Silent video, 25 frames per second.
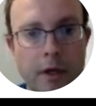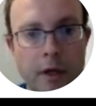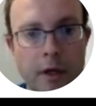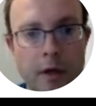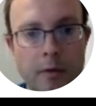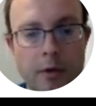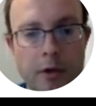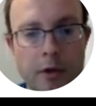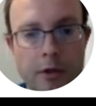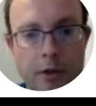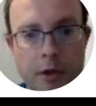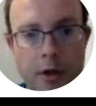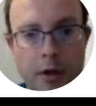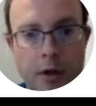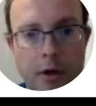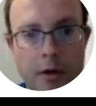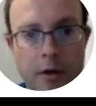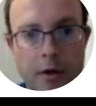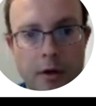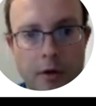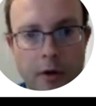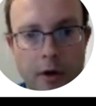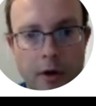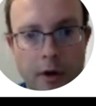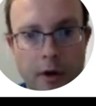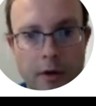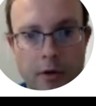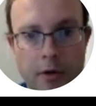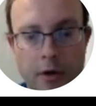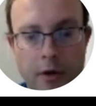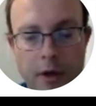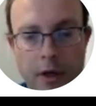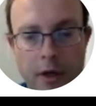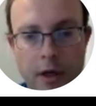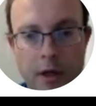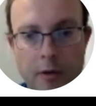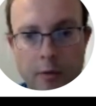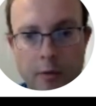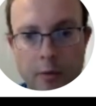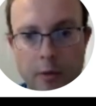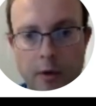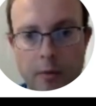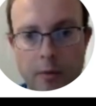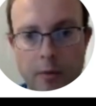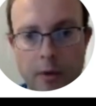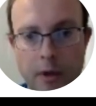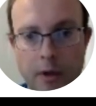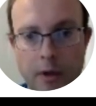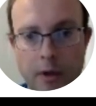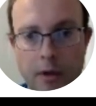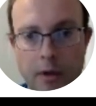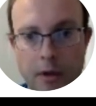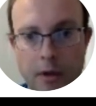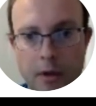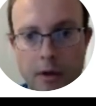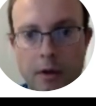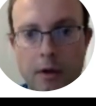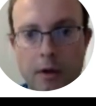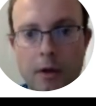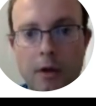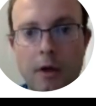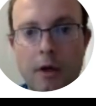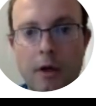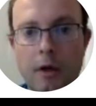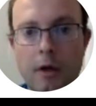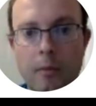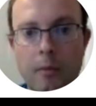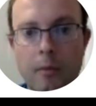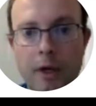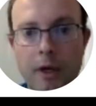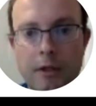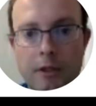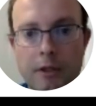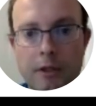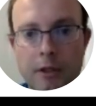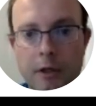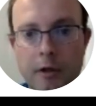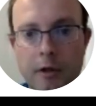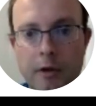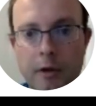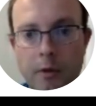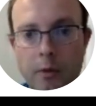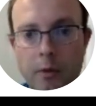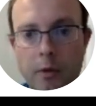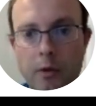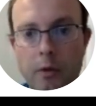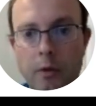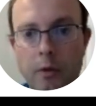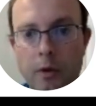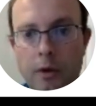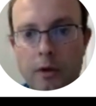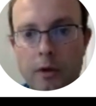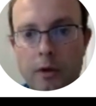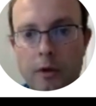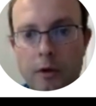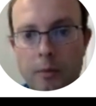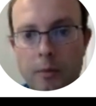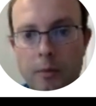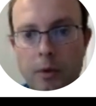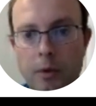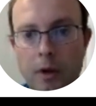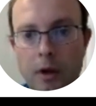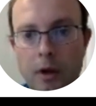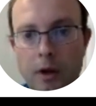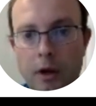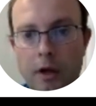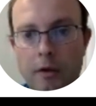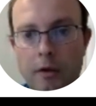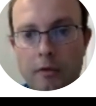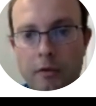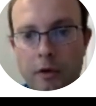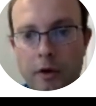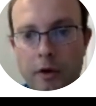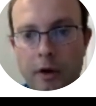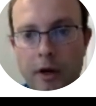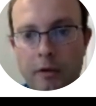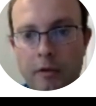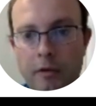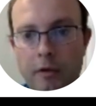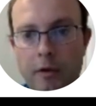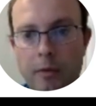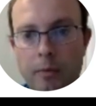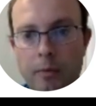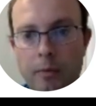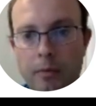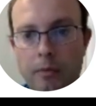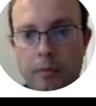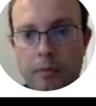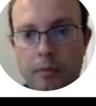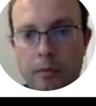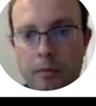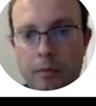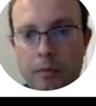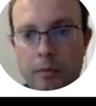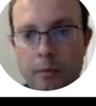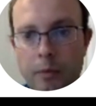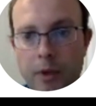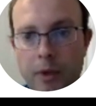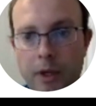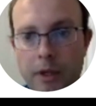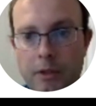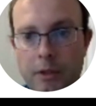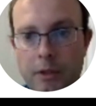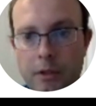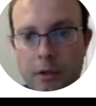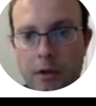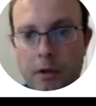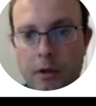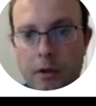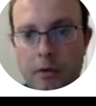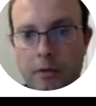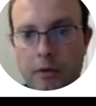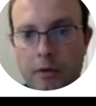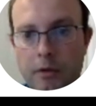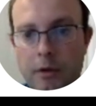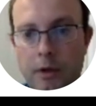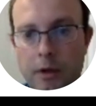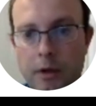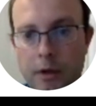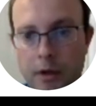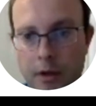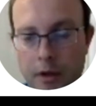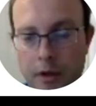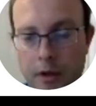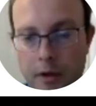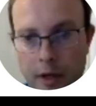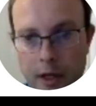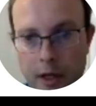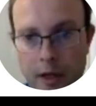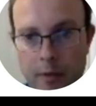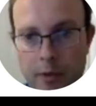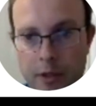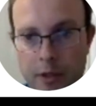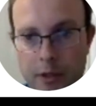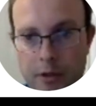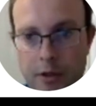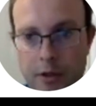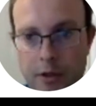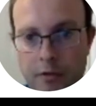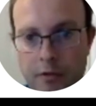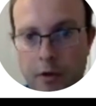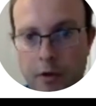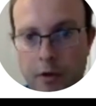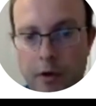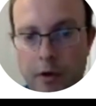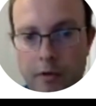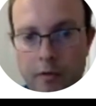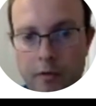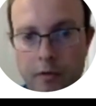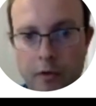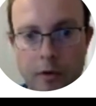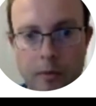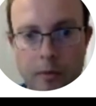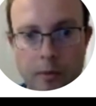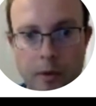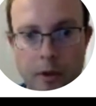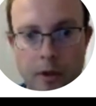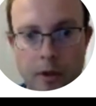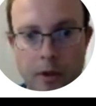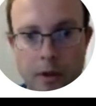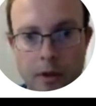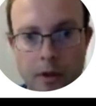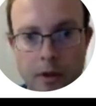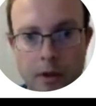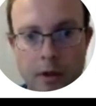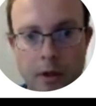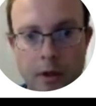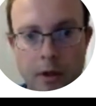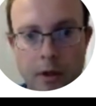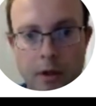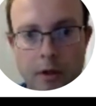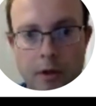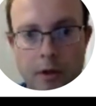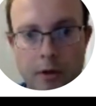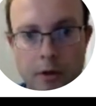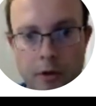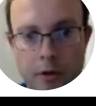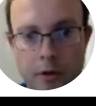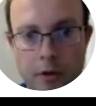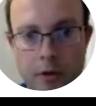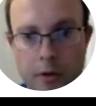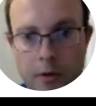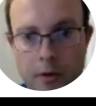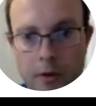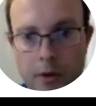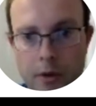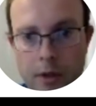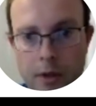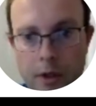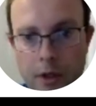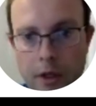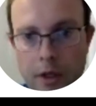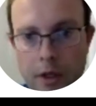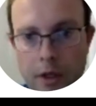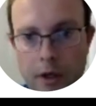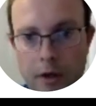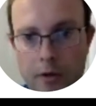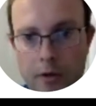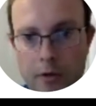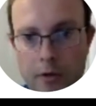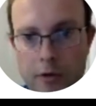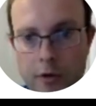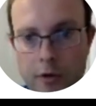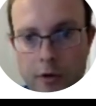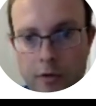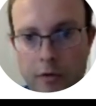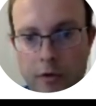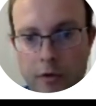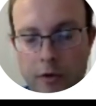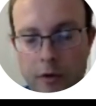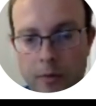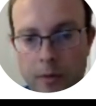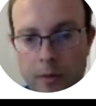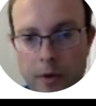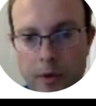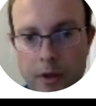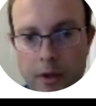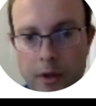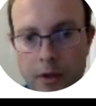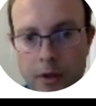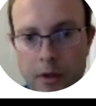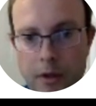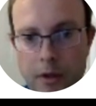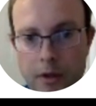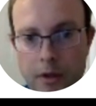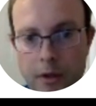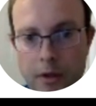image contrast enhancement method. Basically, we want to apply for every pixel of an image the following formula. So here's a formula.